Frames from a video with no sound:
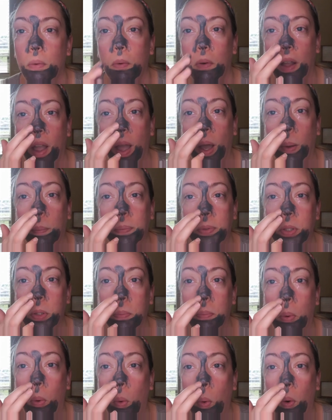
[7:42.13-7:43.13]
helps your
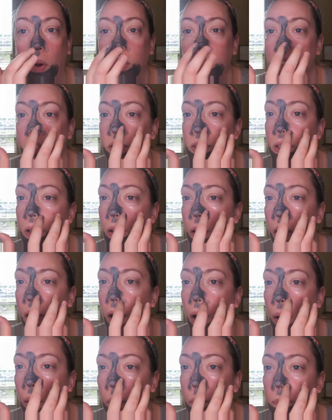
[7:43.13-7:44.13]
pores.
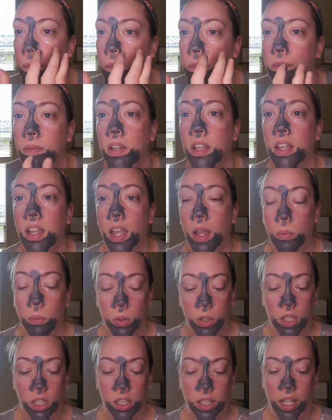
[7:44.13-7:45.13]
It
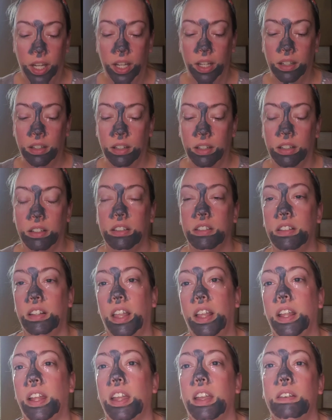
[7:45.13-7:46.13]
will clean
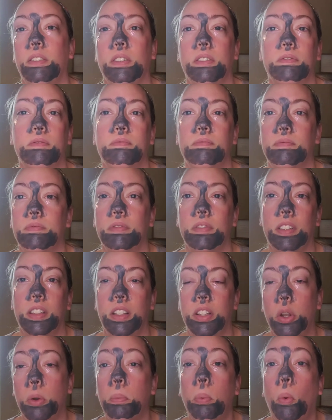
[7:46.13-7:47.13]
like
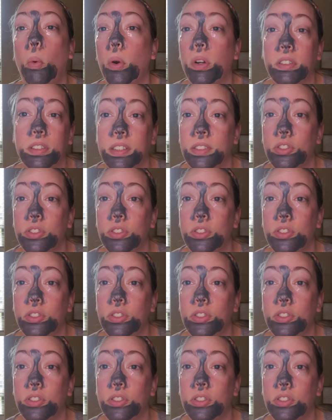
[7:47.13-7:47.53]
your pores in